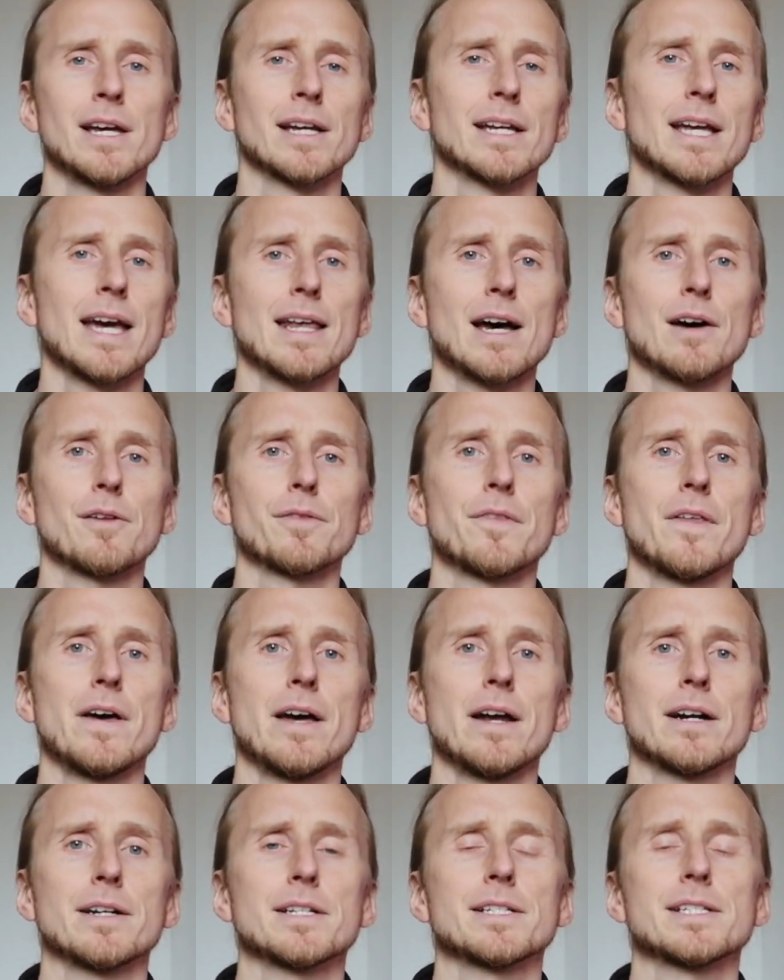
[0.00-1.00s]
Get out
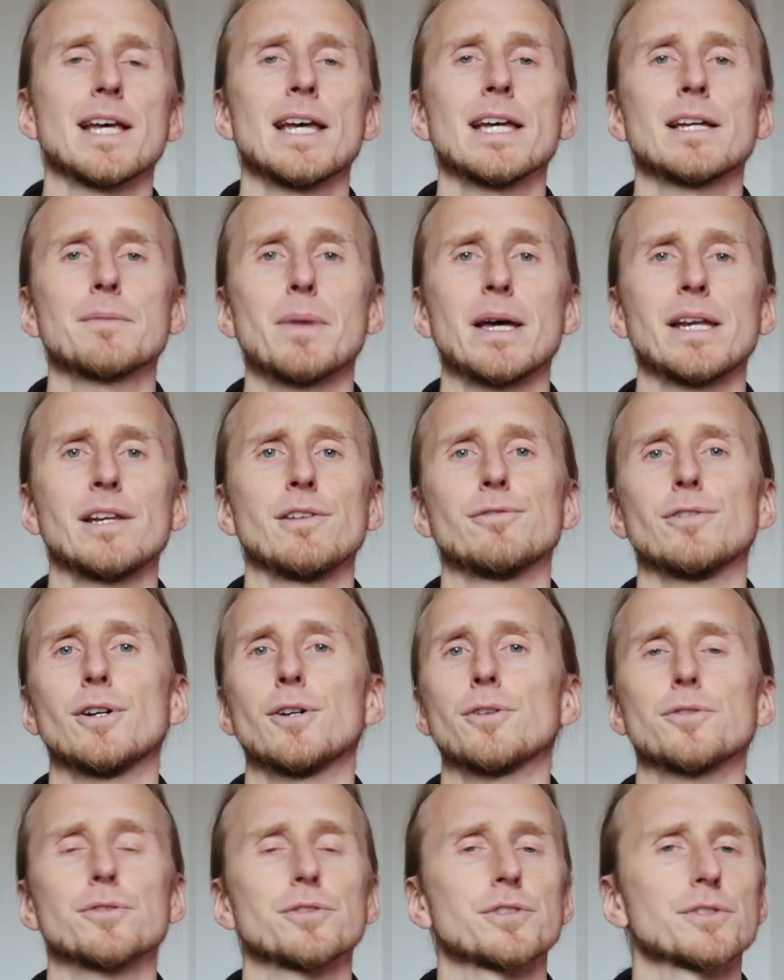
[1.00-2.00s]
there, take many
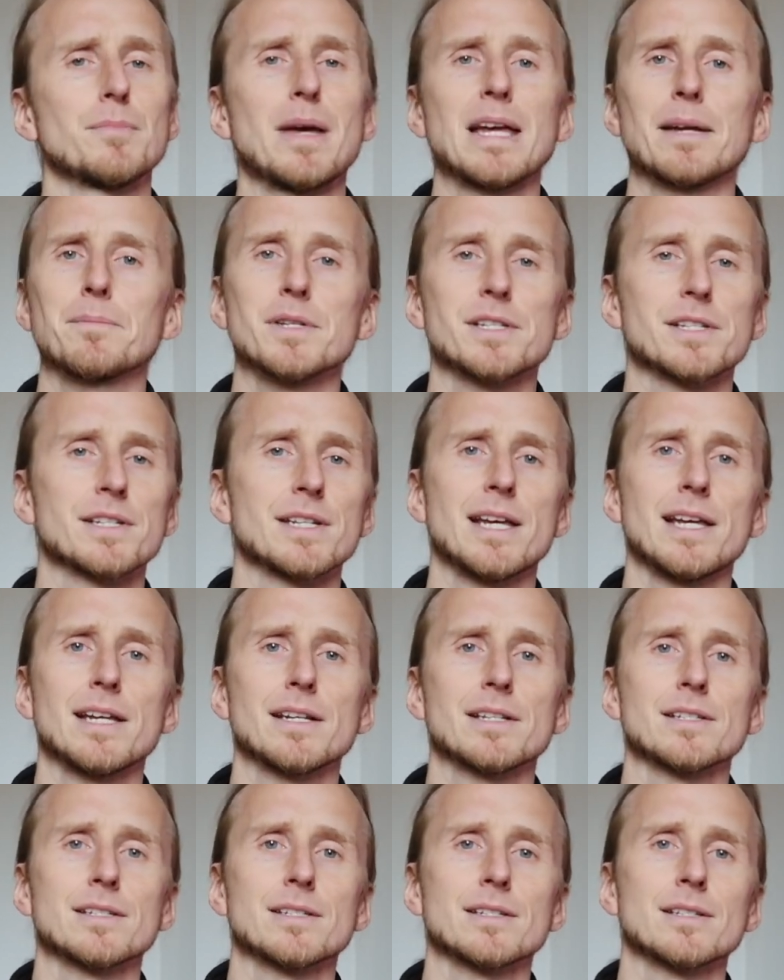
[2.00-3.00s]
photos, make
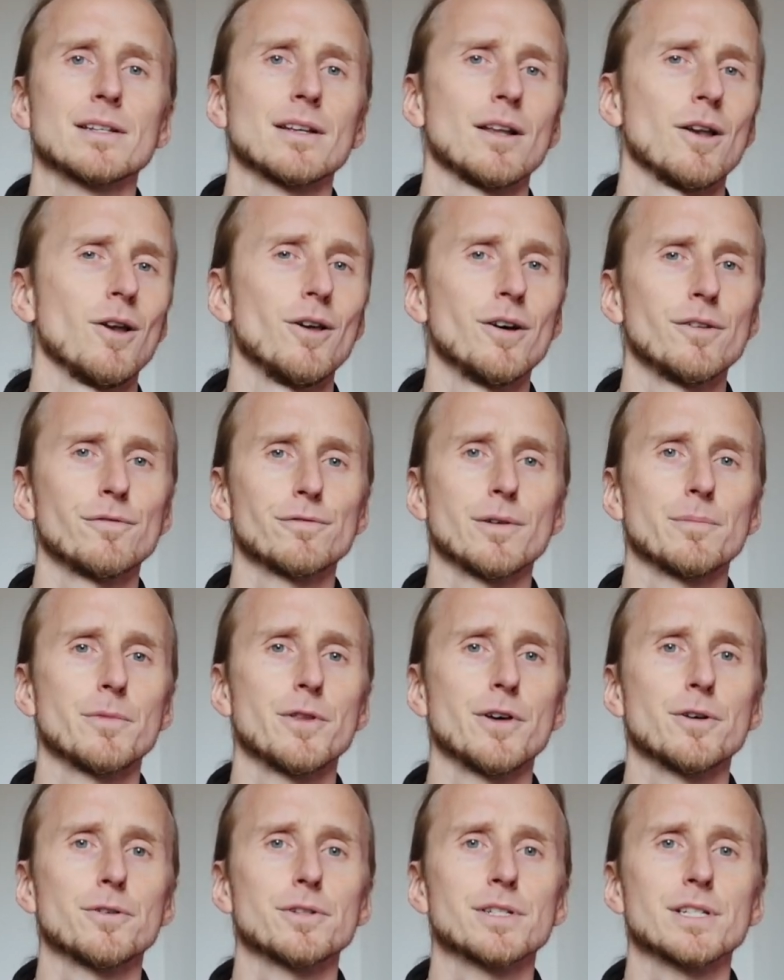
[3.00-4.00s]
mistakes, learn from
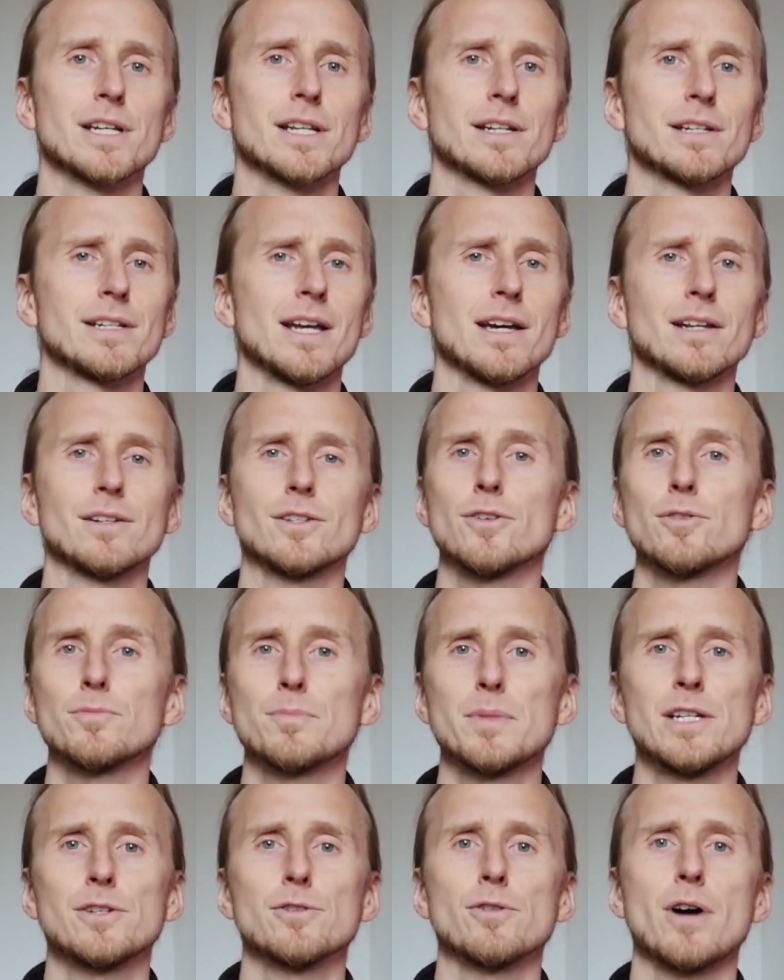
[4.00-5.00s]
those, and don't
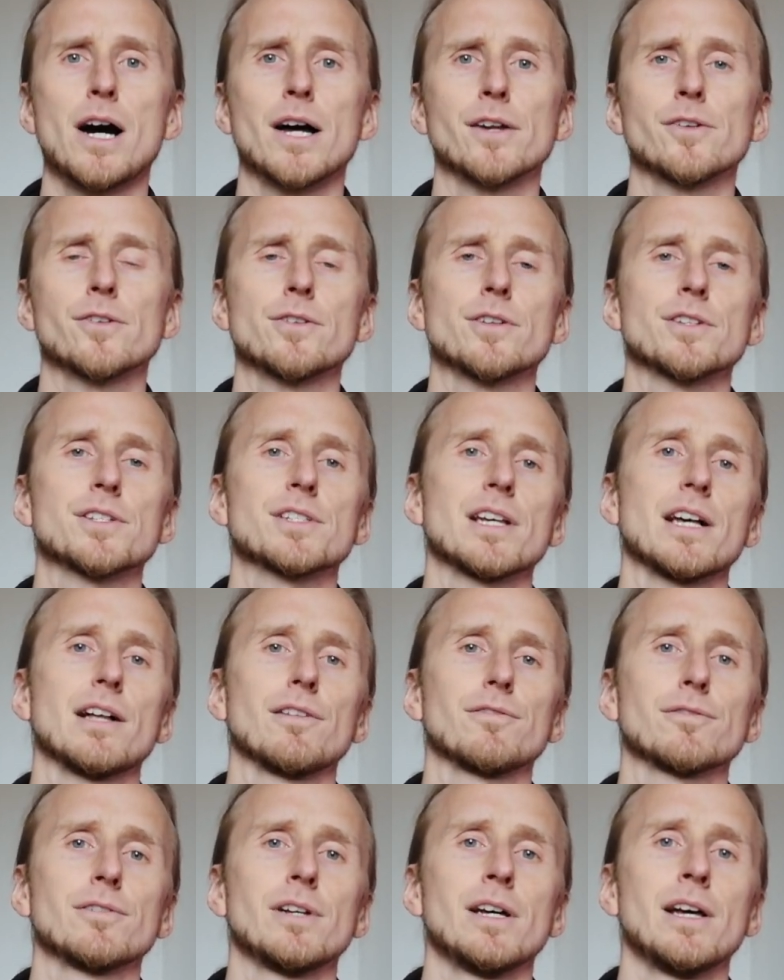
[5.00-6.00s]
be too hard on
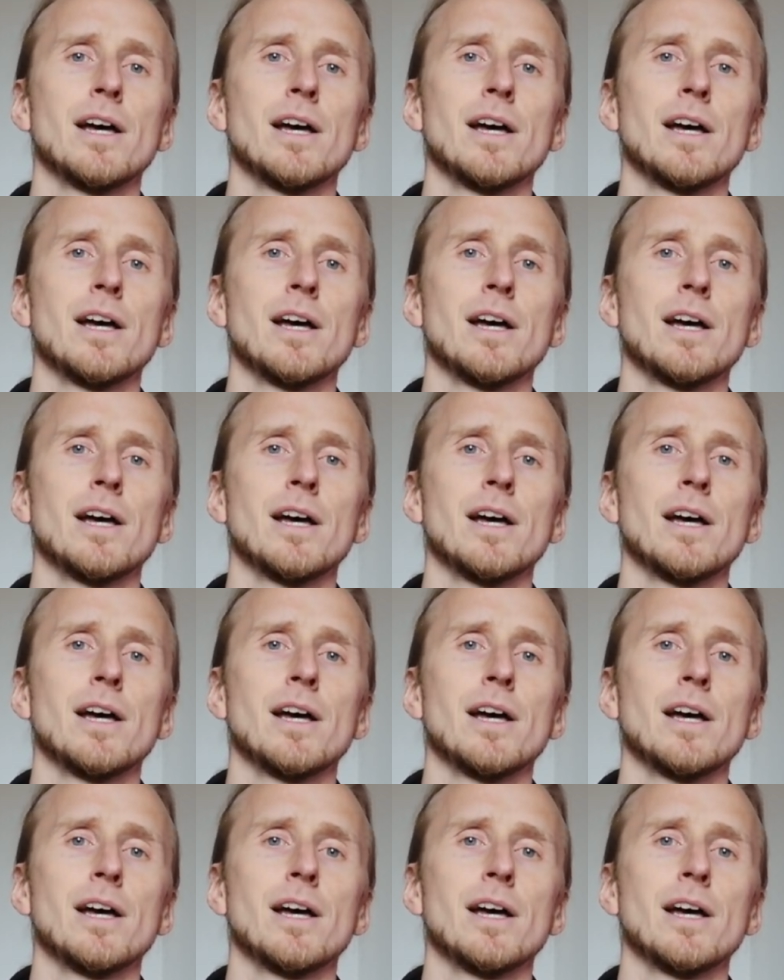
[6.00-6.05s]
yourself.